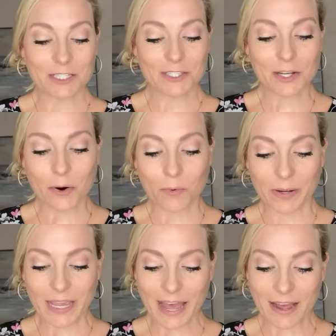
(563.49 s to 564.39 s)
So
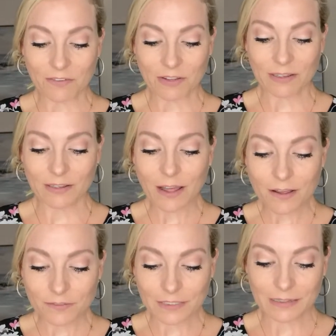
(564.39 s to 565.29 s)
we have a
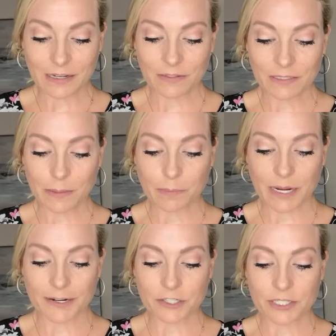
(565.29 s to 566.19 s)
lovely, lovely lip
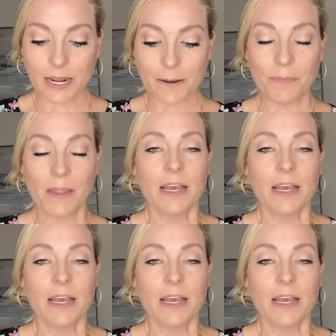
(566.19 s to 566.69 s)
liners, um,